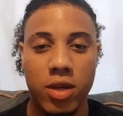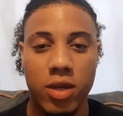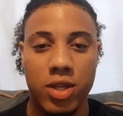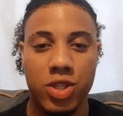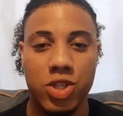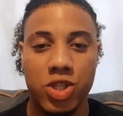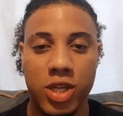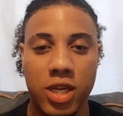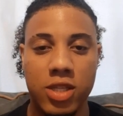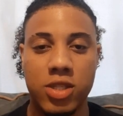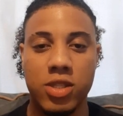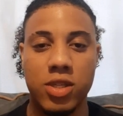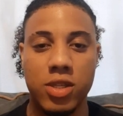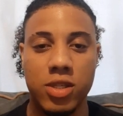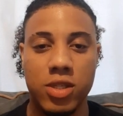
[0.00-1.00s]
his
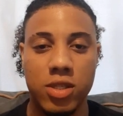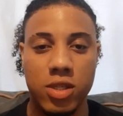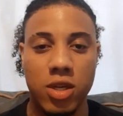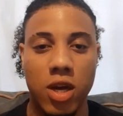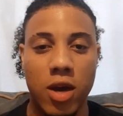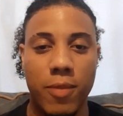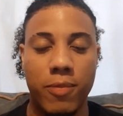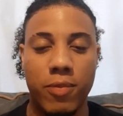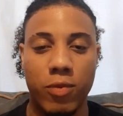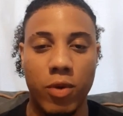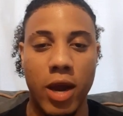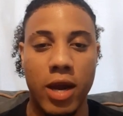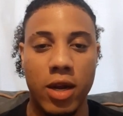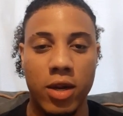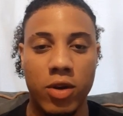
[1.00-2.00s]
chest is
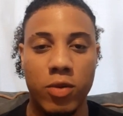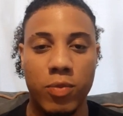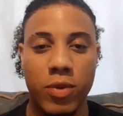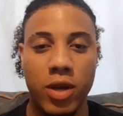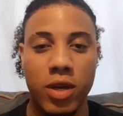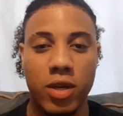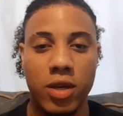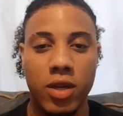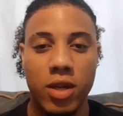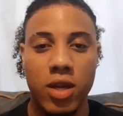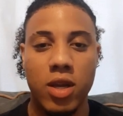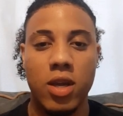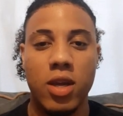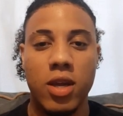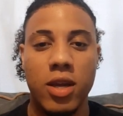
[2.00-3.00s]
upright a little bit,
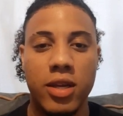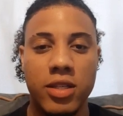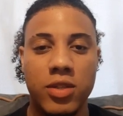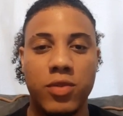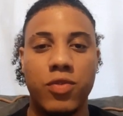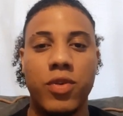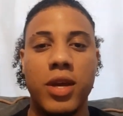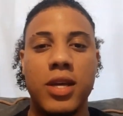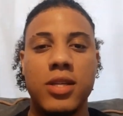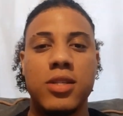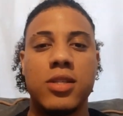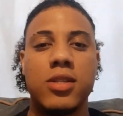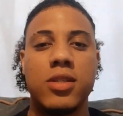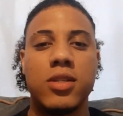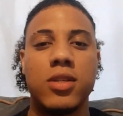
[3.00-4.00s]
his
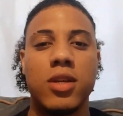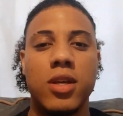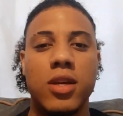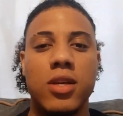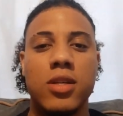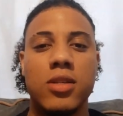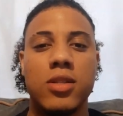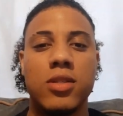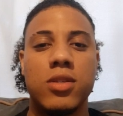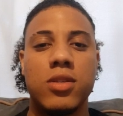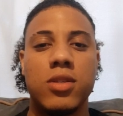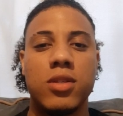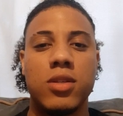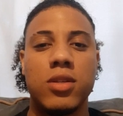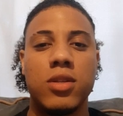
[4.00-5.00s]
face is